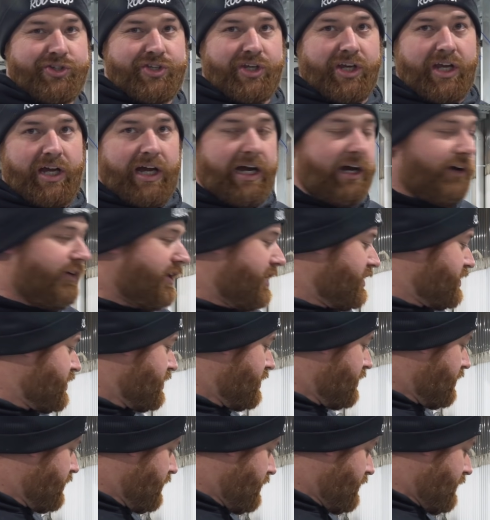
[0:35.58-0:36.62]
as the car is.
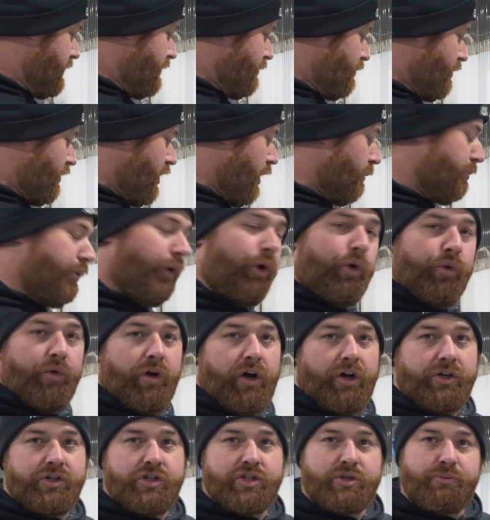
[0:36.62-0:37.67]
We've got Paul
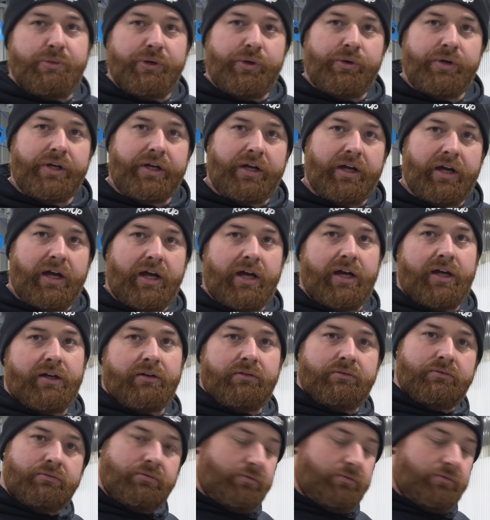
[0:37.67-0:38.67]
Rogers building a